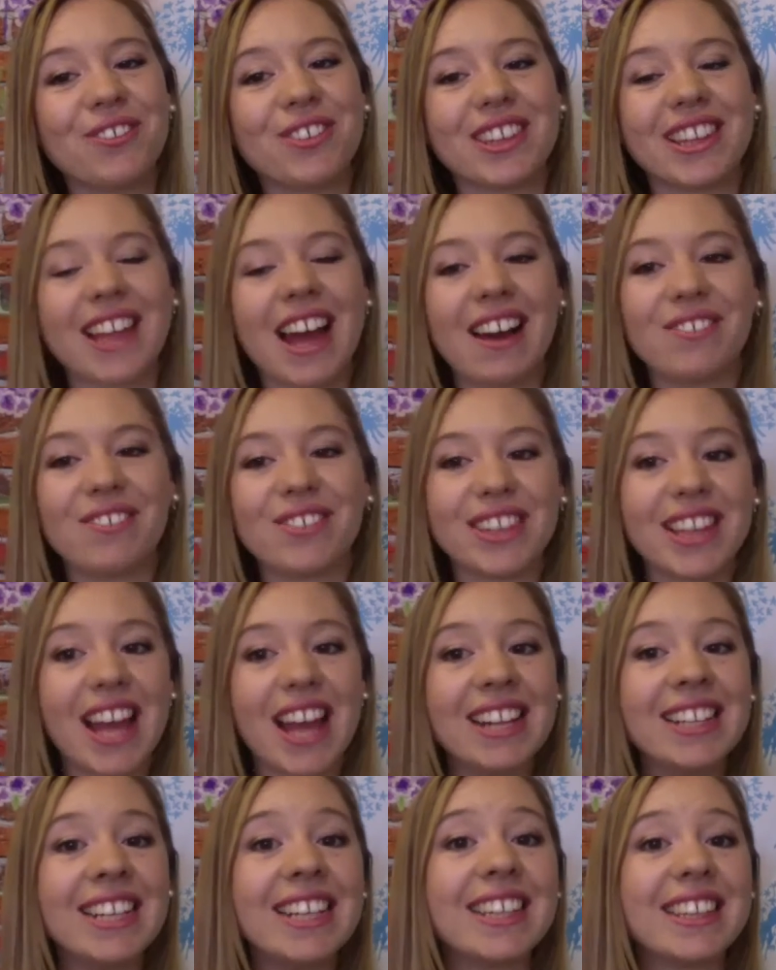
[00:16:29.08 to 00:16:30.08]
that, with
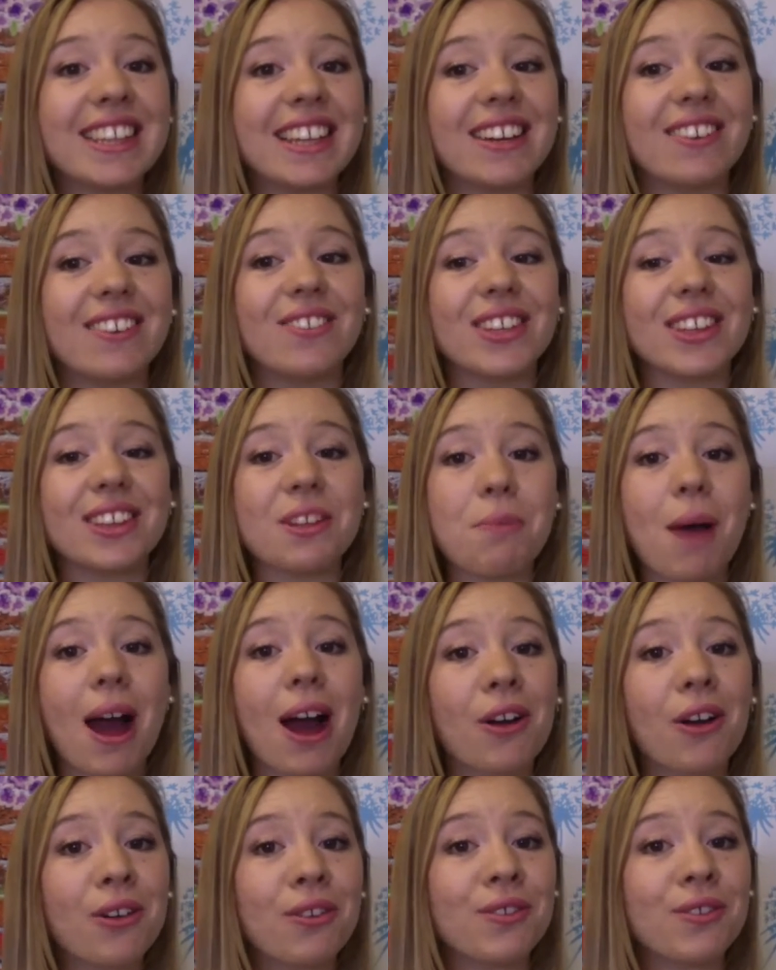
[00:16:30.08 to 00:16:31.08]
anything, with the
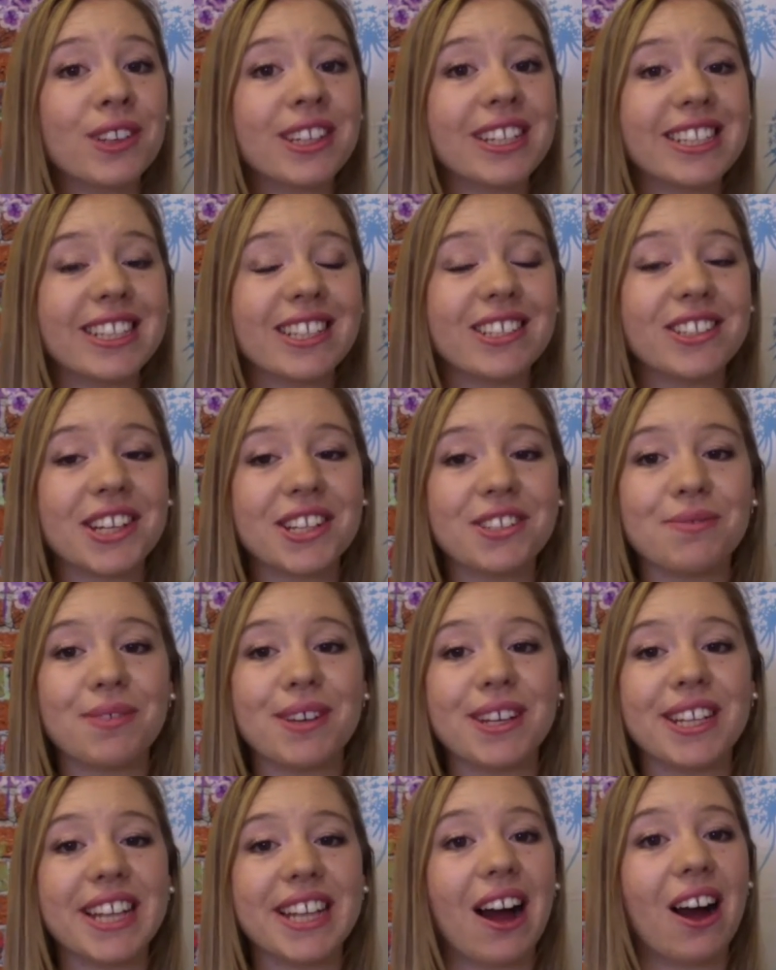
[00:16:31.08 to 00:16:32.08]
power of releasing
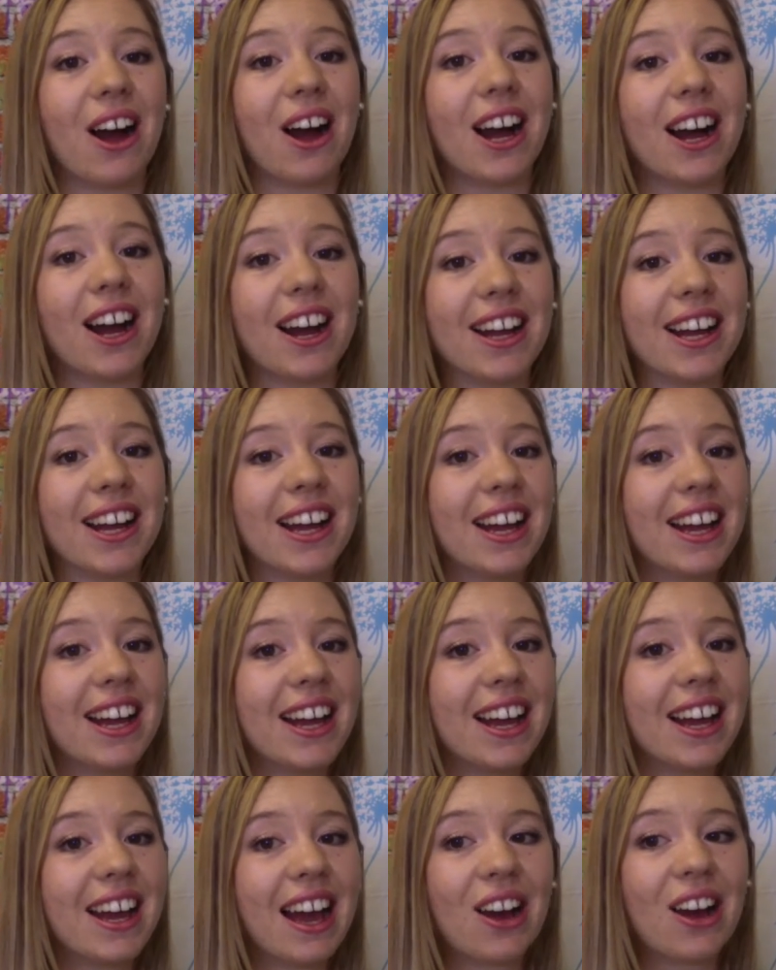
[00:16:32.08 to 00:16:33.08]
judgment,
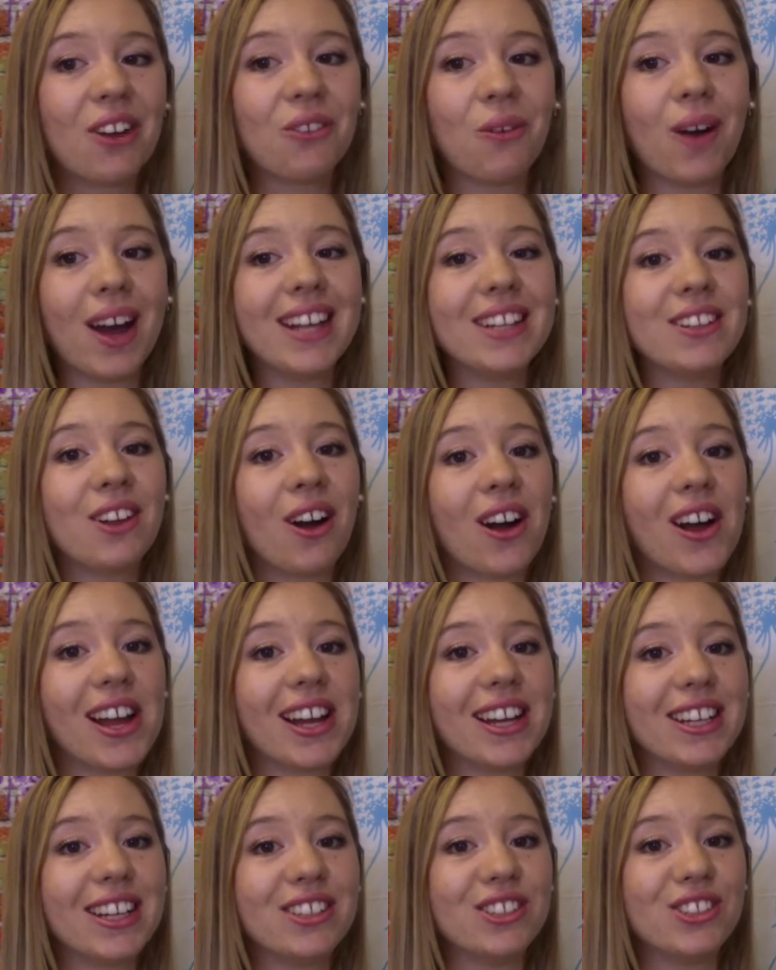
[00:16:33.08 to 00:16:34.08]
why not
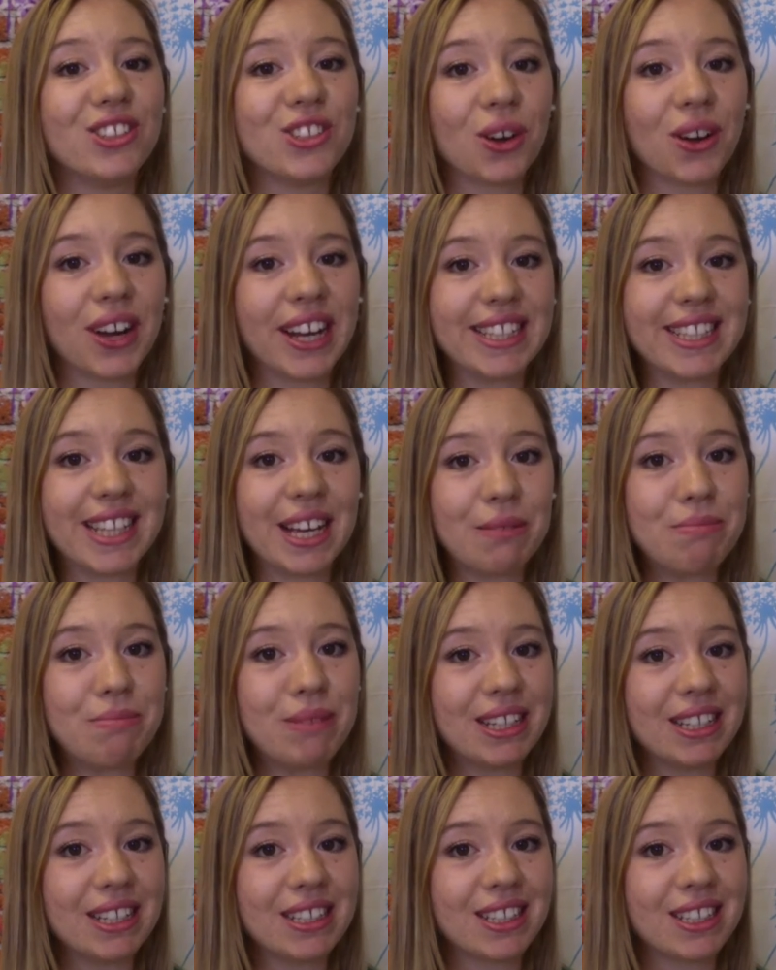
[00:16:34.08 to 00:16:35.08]
enjoy 10
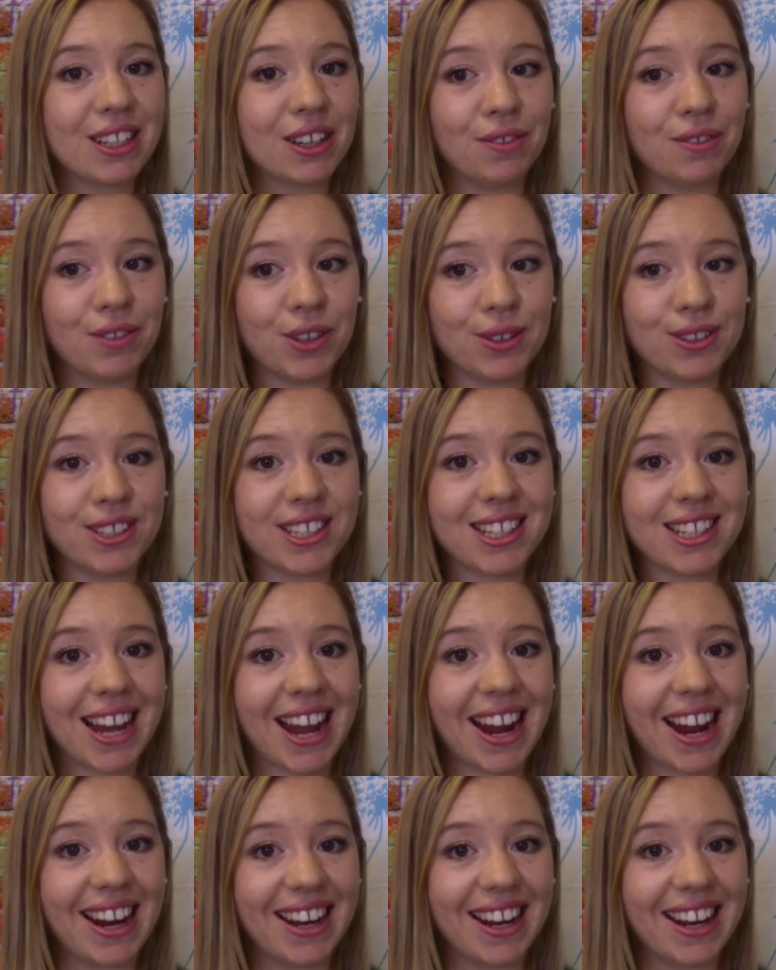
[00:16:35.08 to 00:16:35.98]
minutes of you today?